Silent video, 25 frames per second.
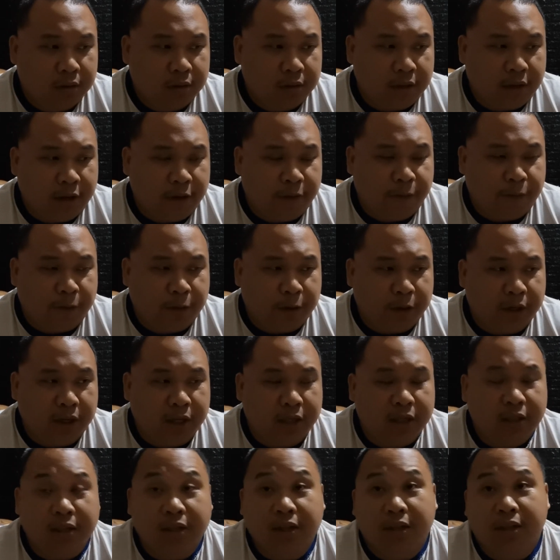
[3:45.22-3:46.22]
I
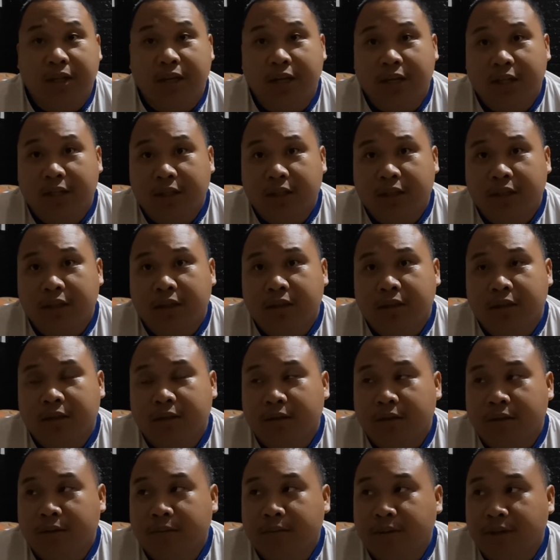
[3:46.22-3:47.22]
forgot the date,
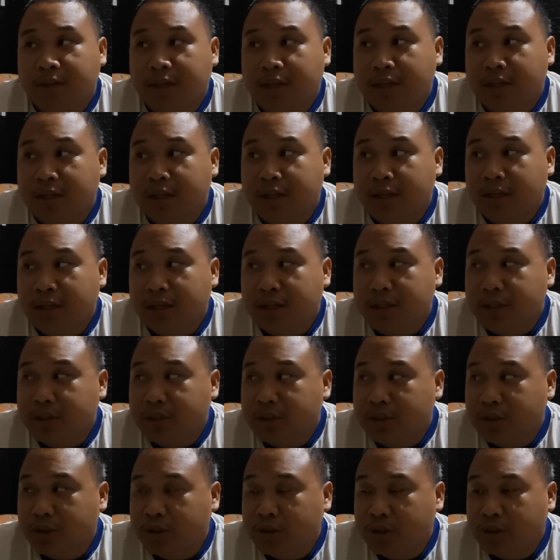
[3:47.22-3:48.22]
but I think
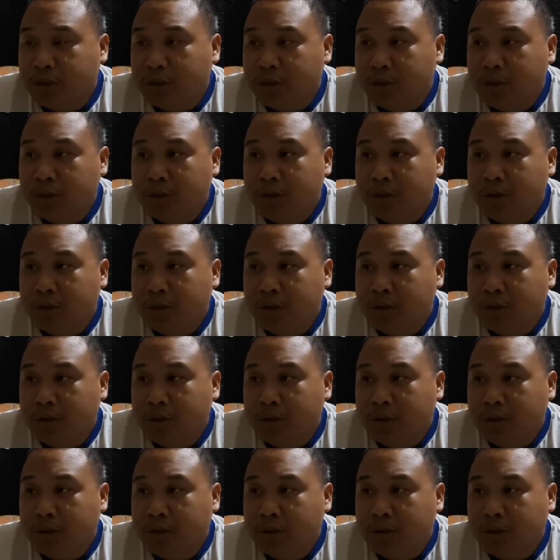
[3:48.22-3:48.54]
it's